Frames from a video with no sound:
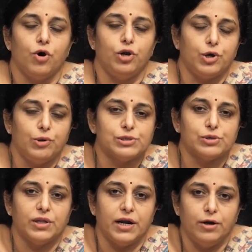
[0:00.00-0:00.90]

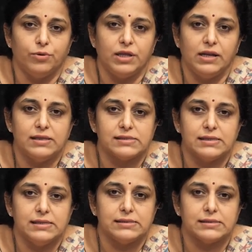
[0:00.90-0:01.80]
molecules on the endothelial
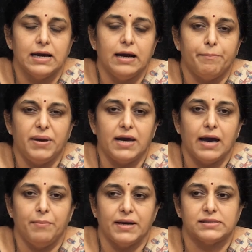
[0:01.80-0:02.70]
cells,
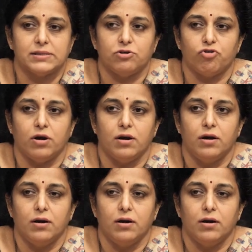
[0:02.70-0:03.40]
PECAM, etc.